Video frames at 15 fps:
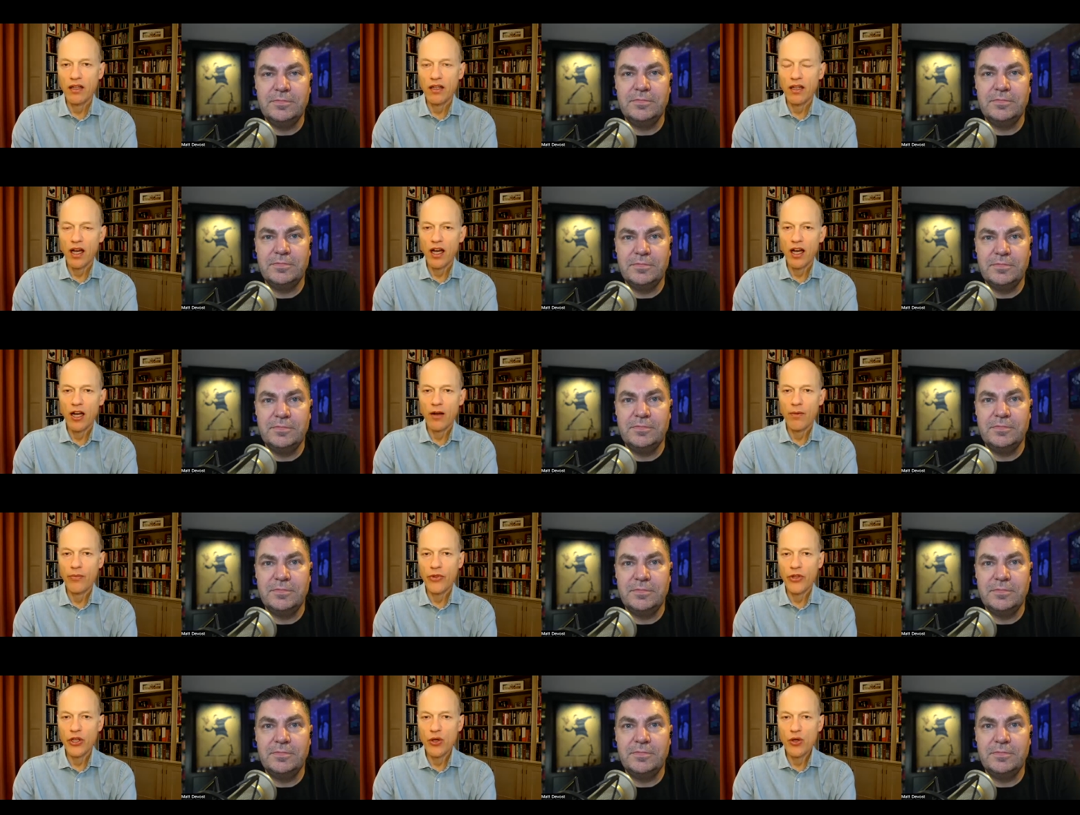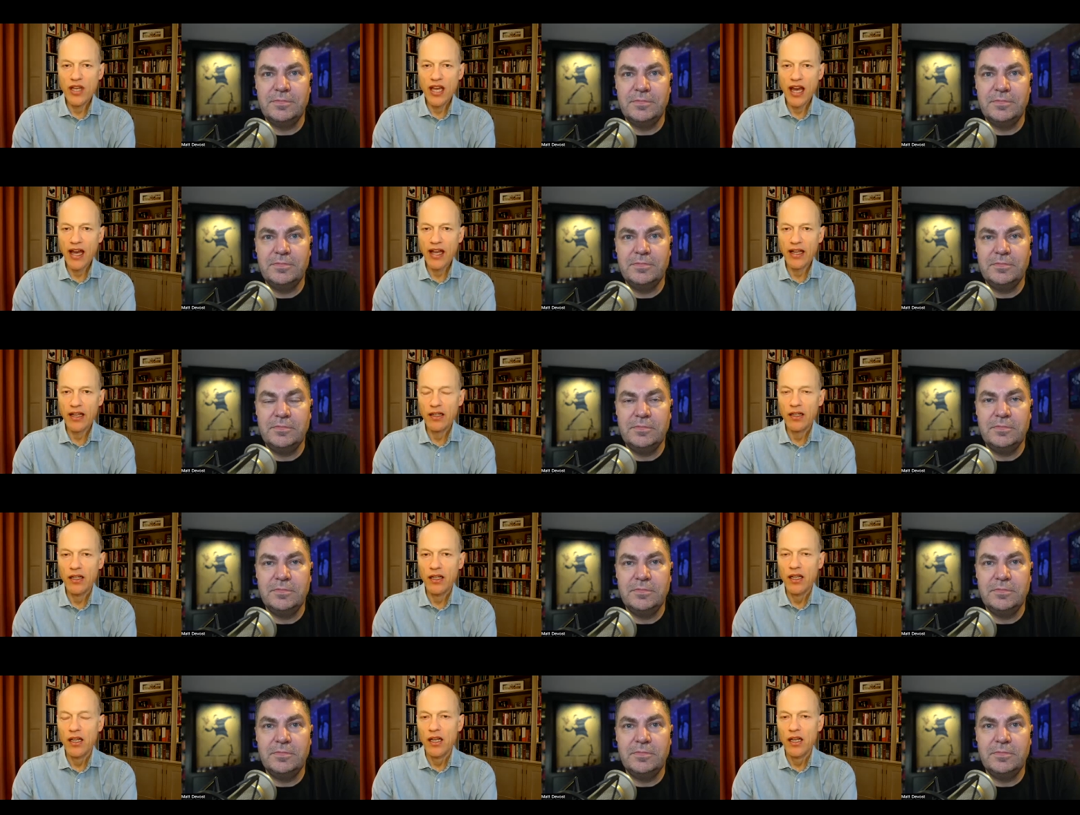Speaker 1: um, the U K
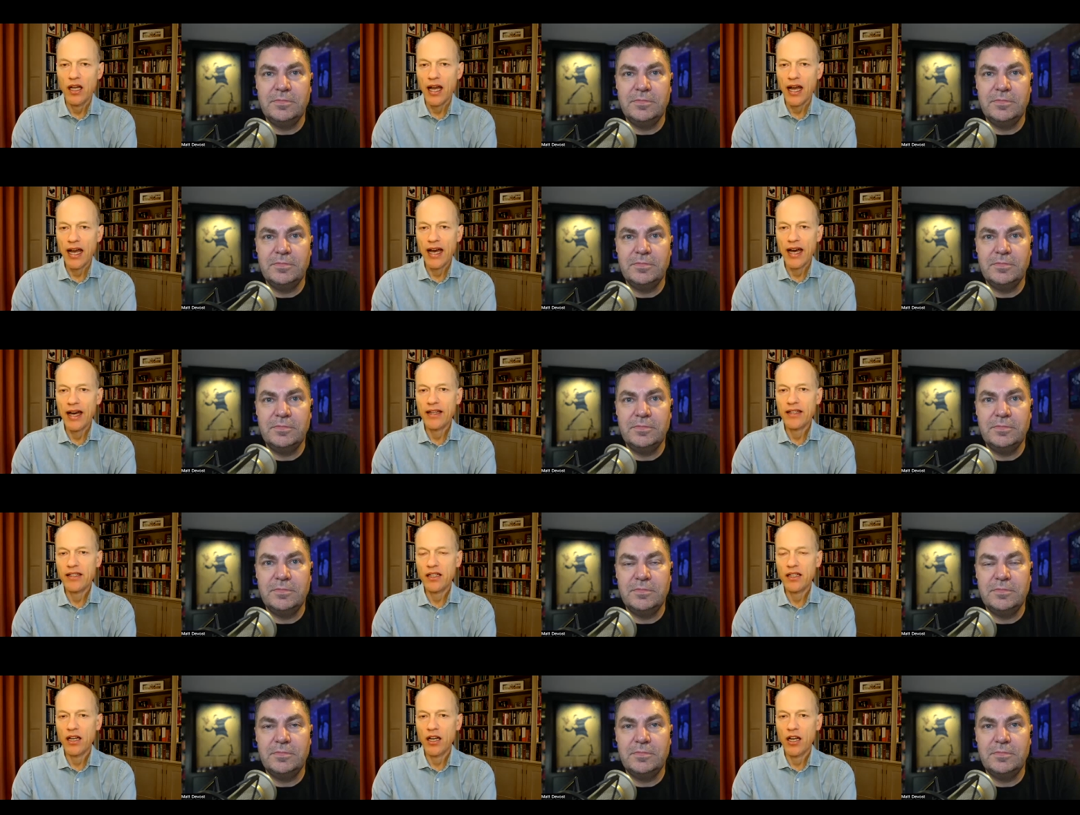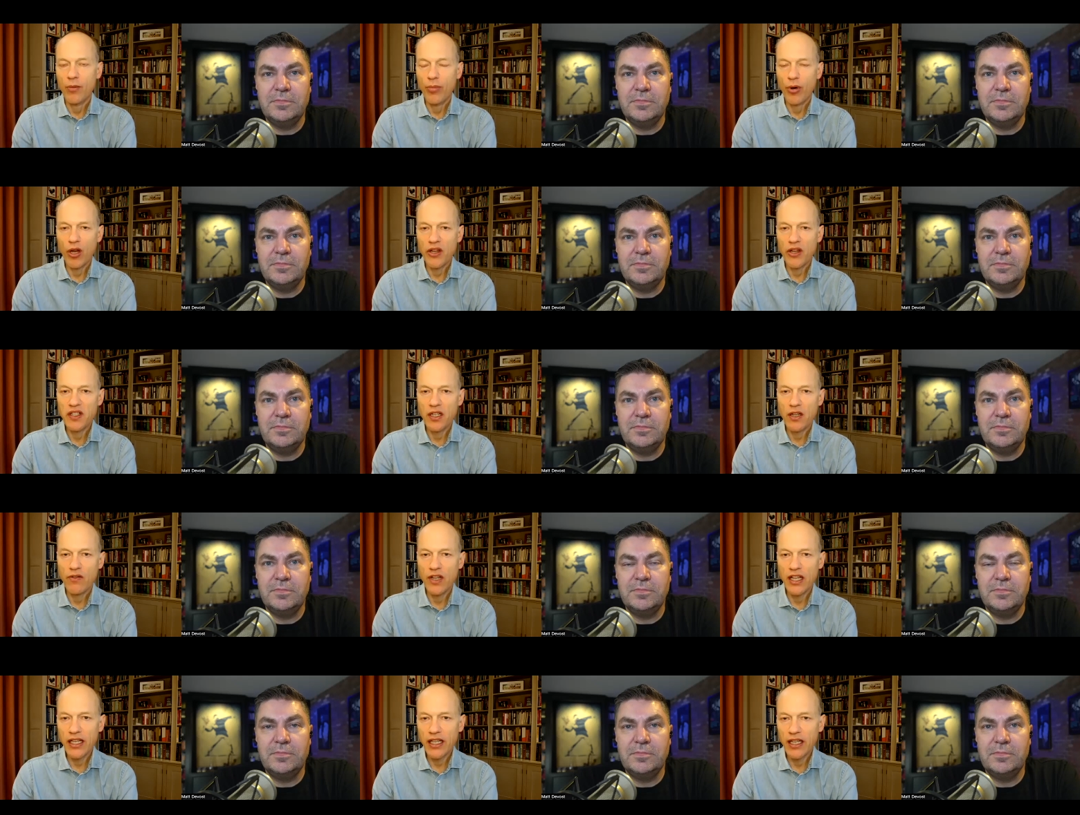had a, a policy of
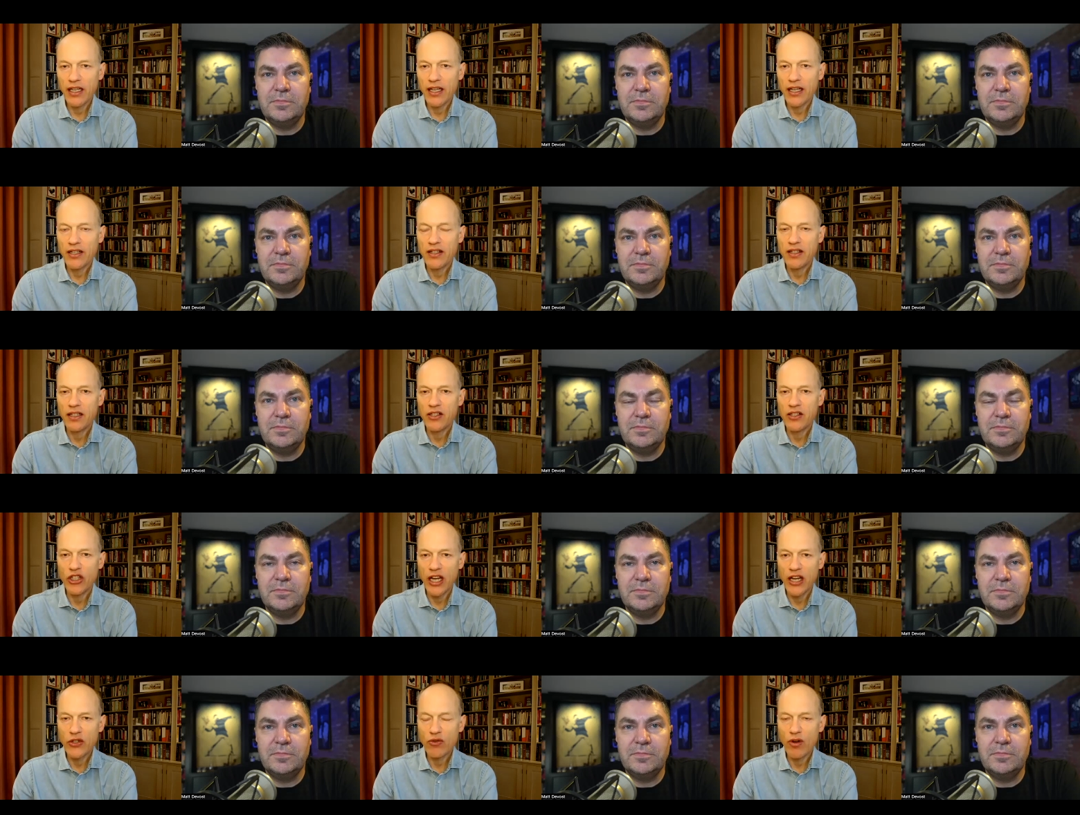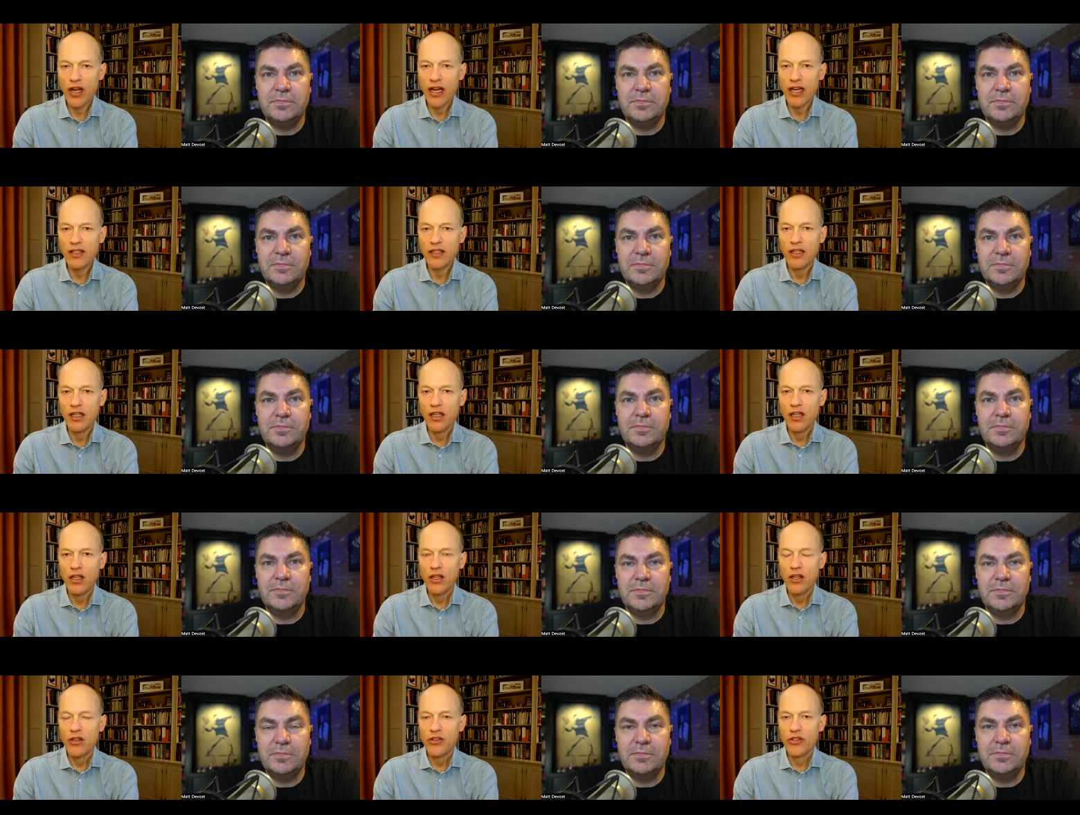linking its exchange rate
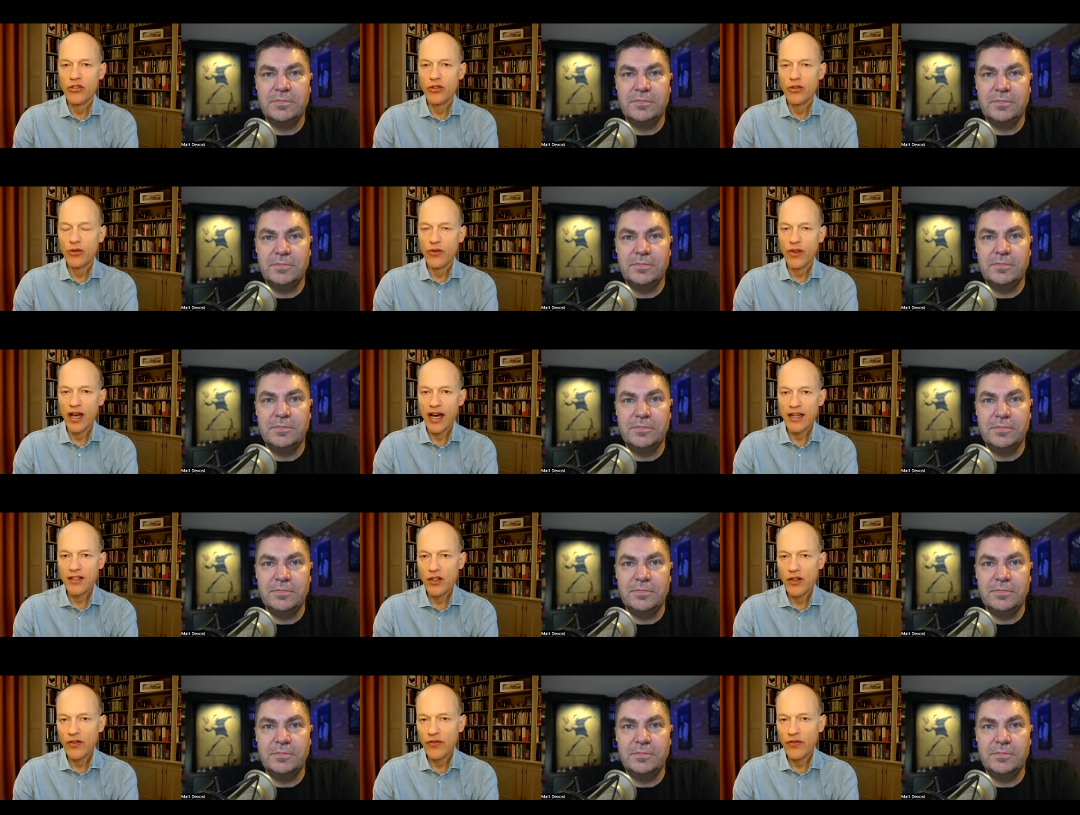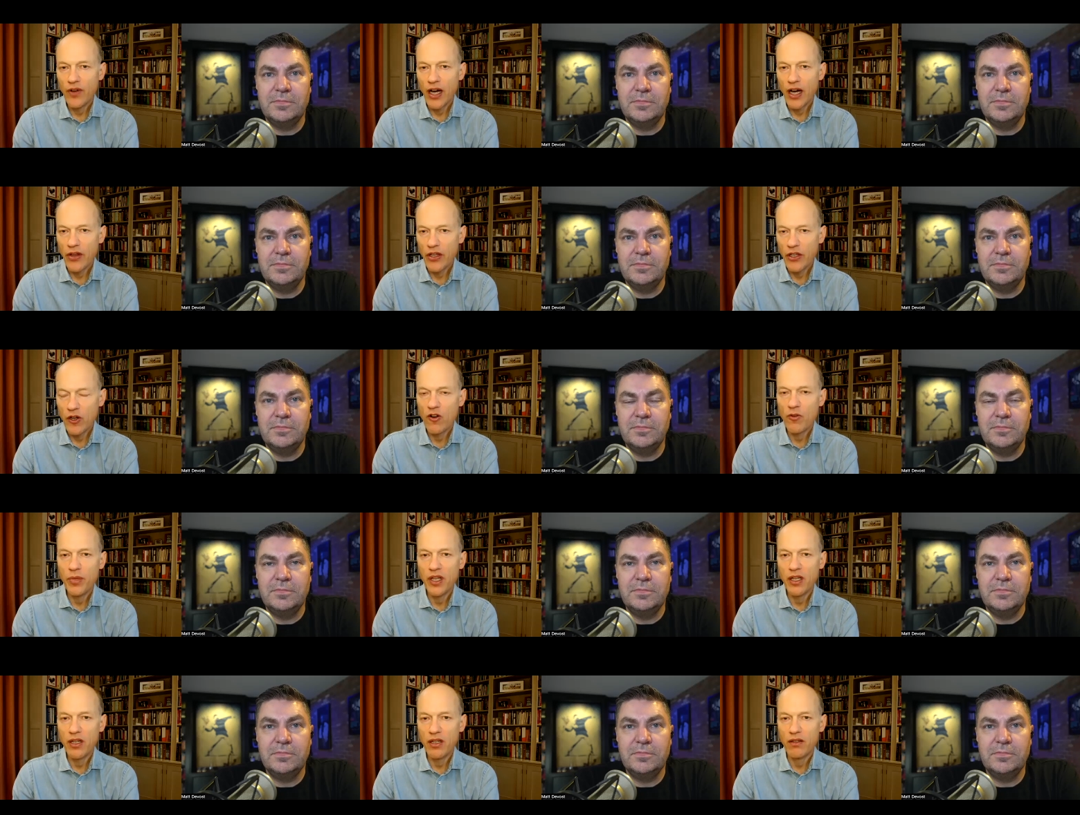to that of other
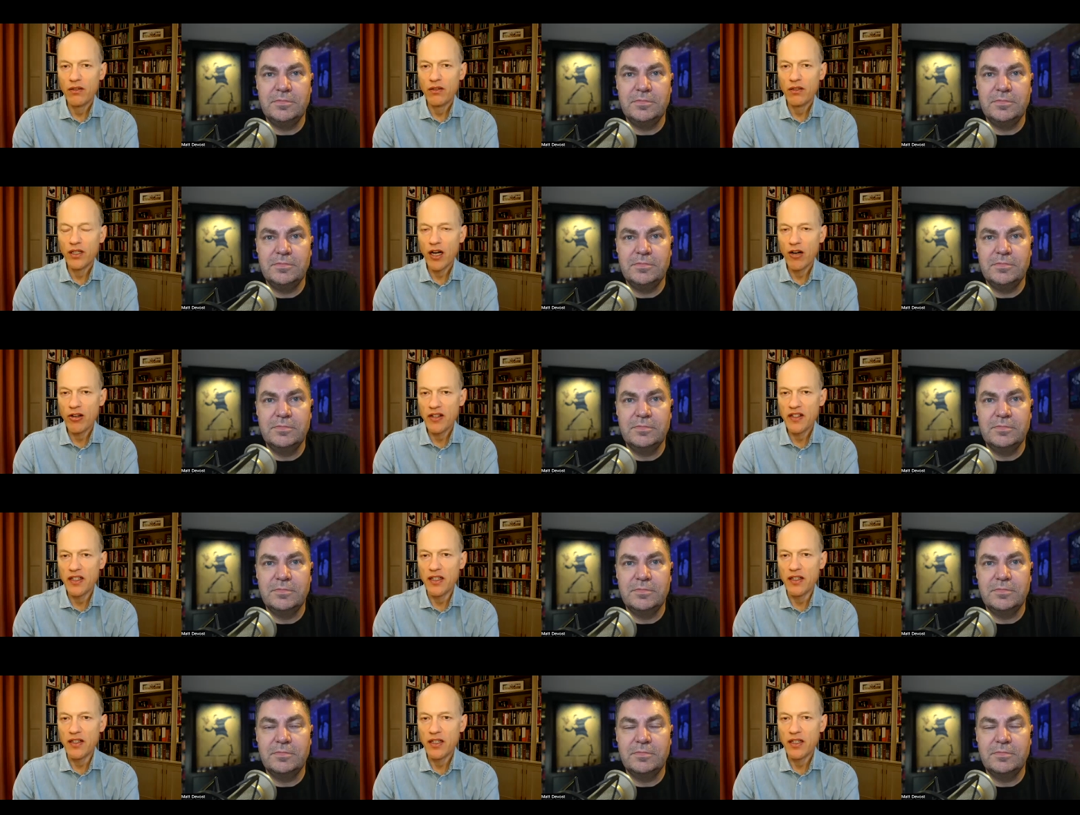European currencies.